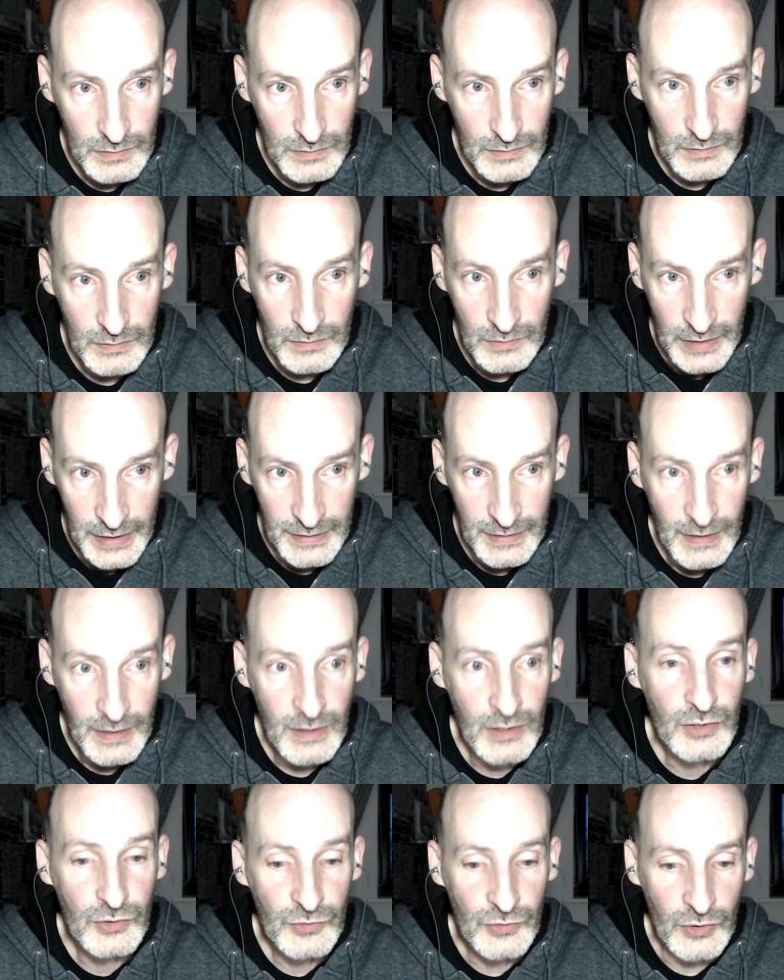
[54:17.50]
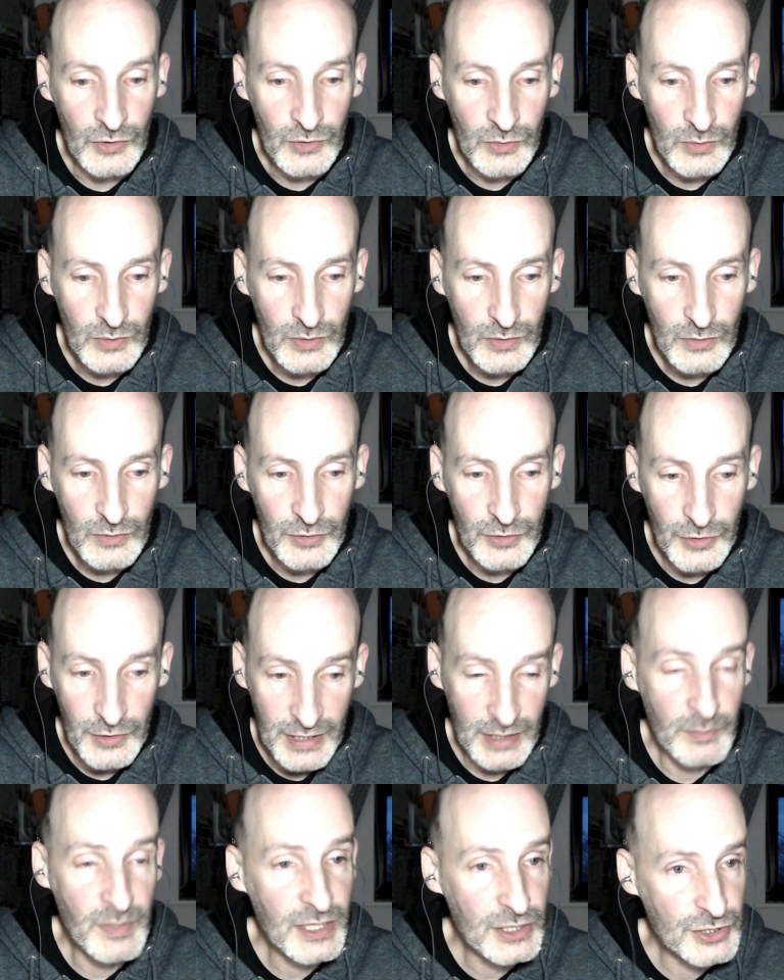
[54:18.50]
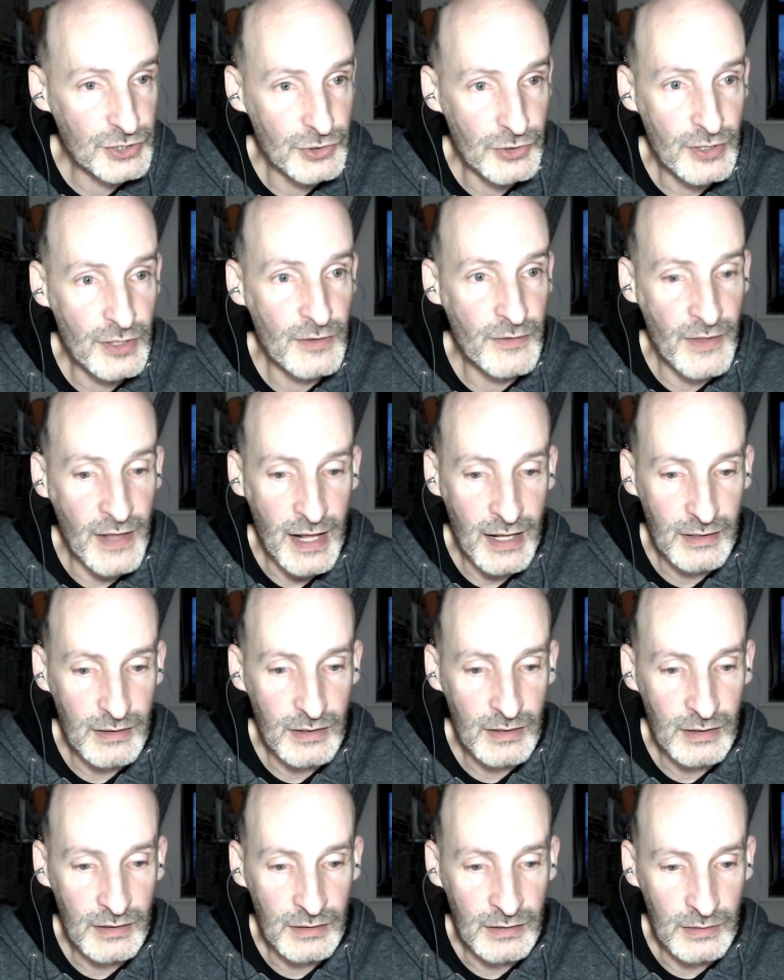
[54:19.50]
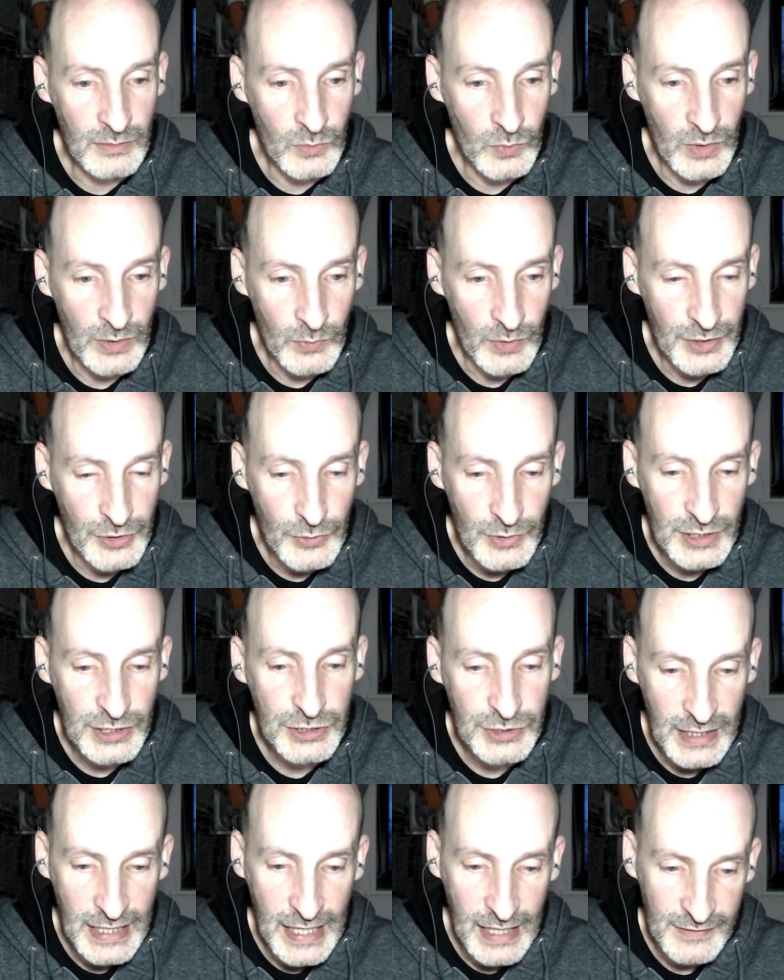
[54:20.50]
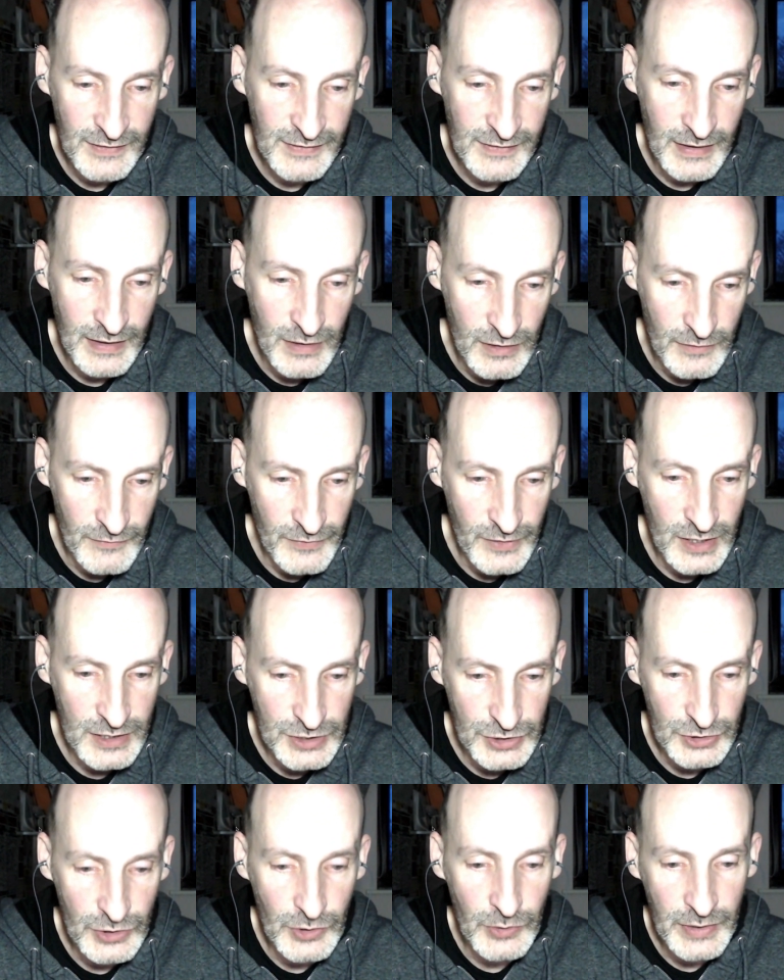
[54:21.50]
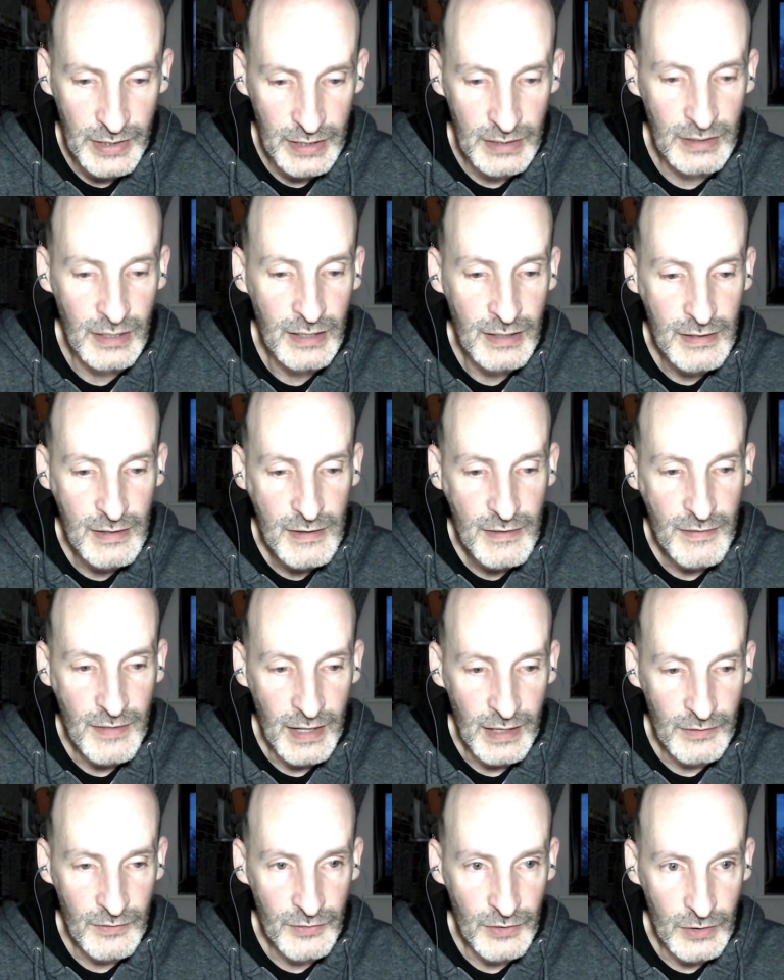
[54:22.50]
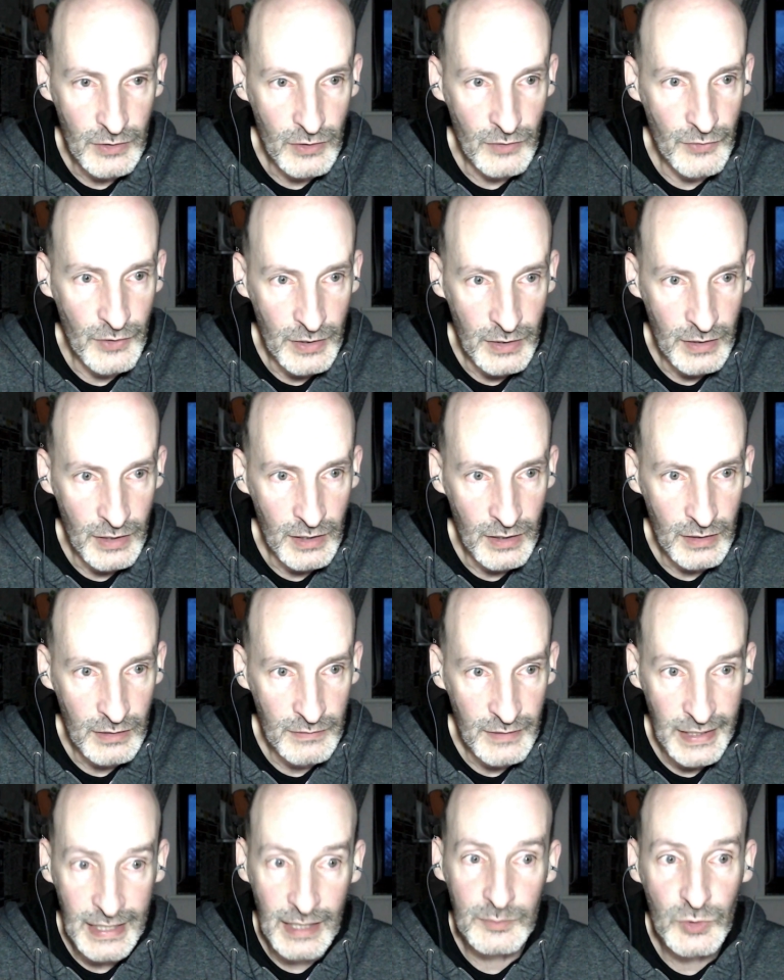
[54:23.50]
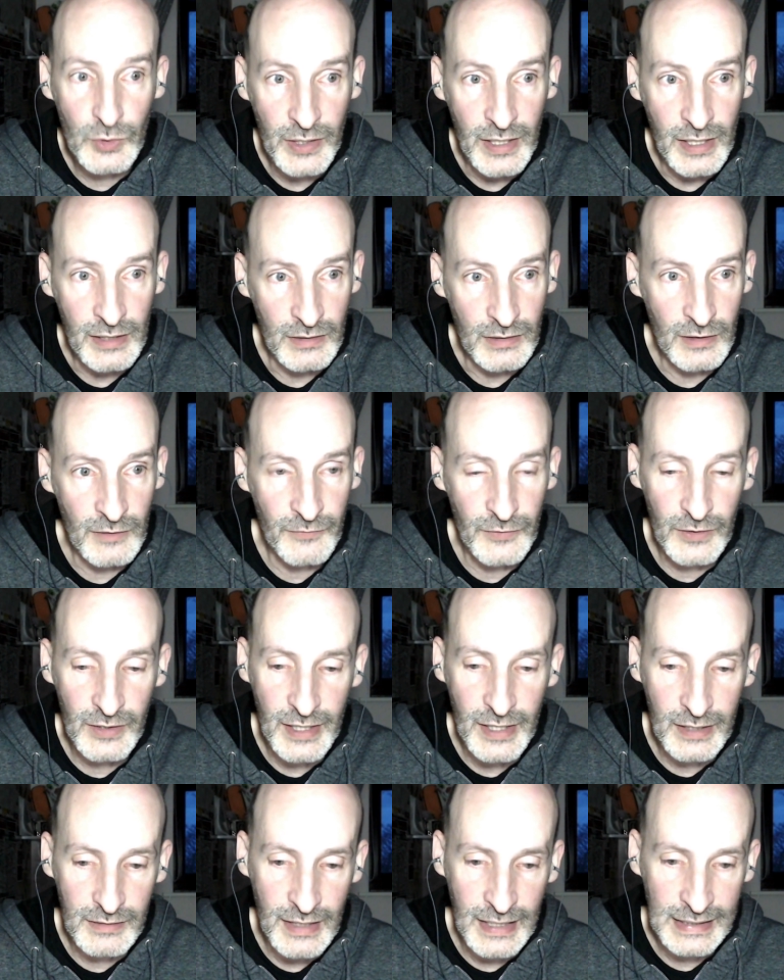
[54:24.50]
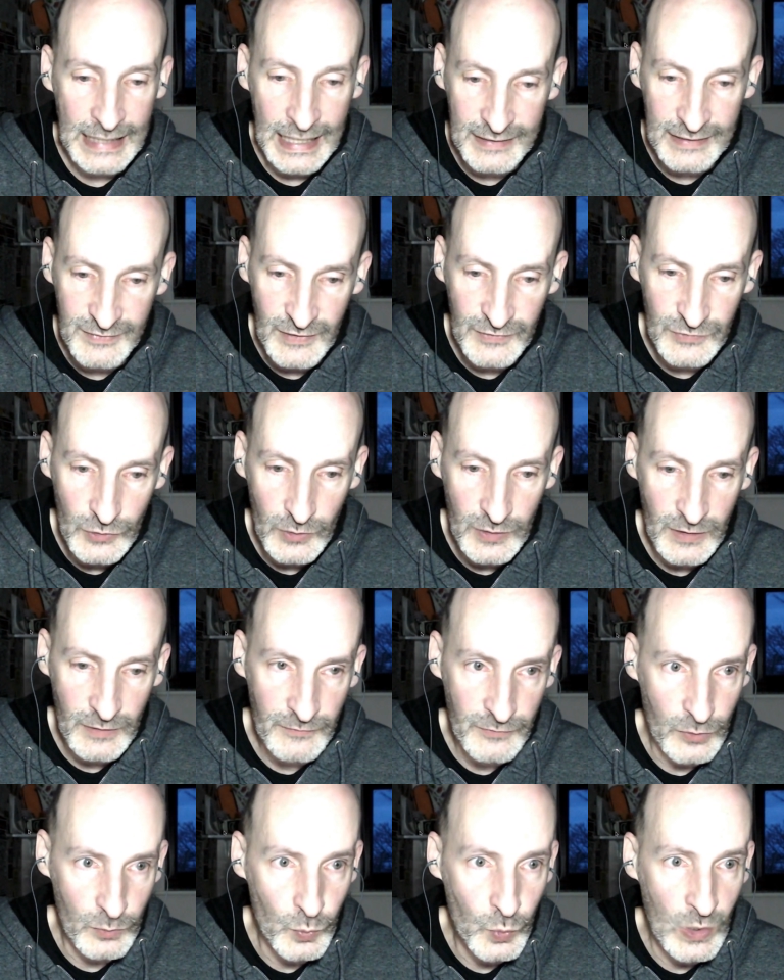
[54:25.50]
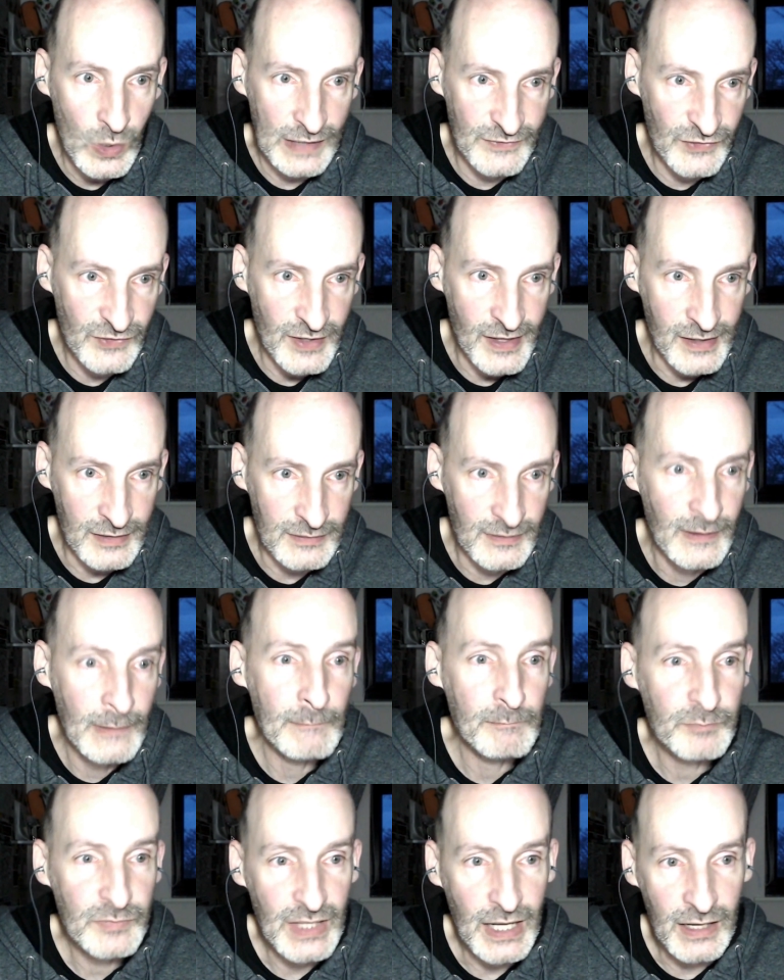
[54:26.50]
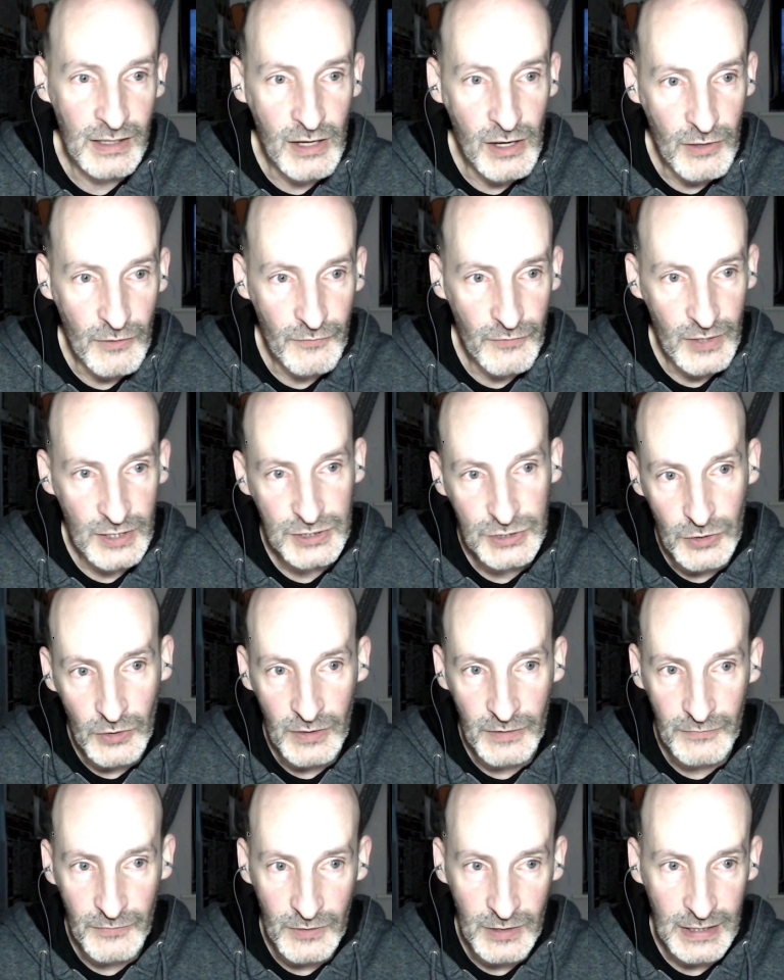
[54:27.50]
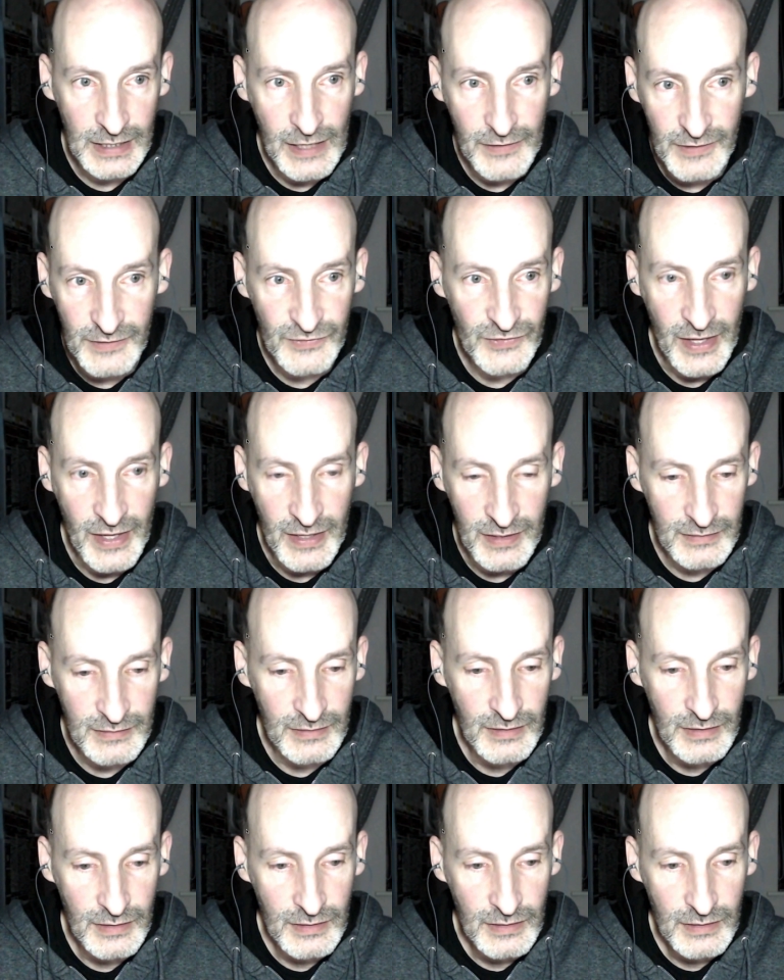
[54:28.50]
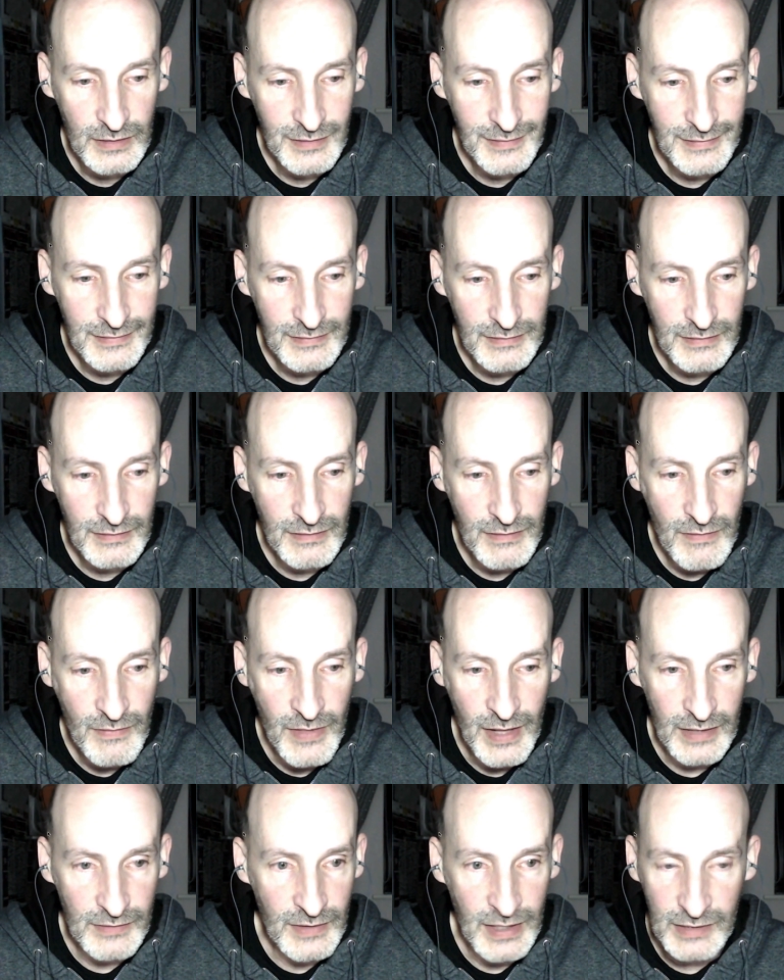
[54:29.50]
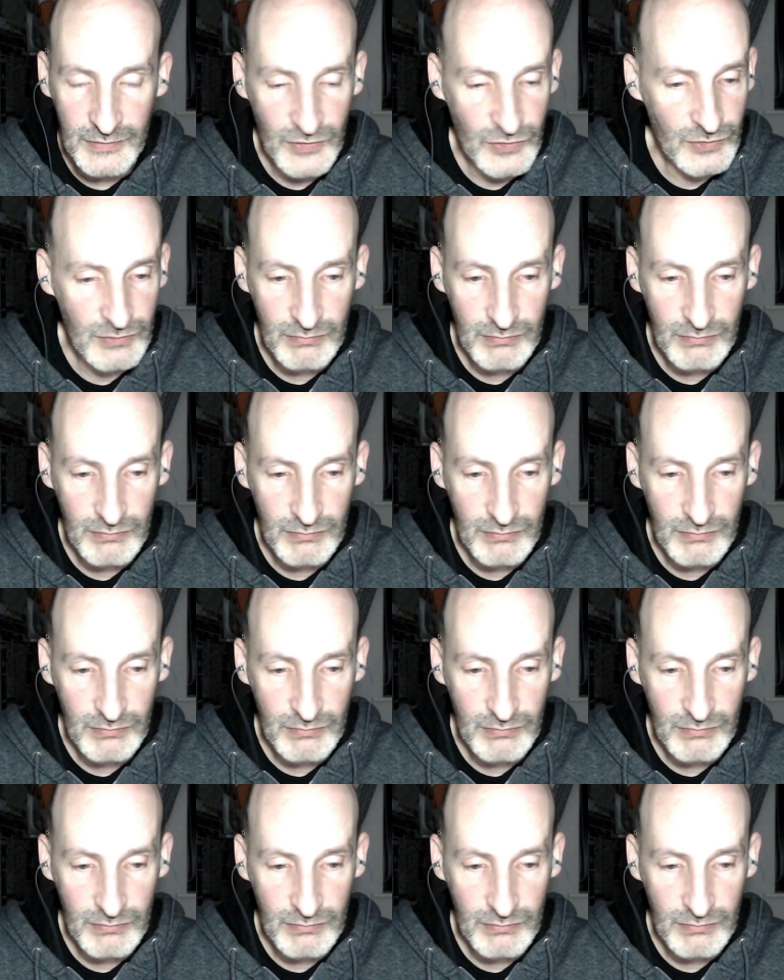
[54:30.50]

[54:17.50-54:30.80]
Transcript: right? So you can make sure that when you issue an access and a refresh token, that they come together. If you get an access token from one set and a refresh token for another set, that's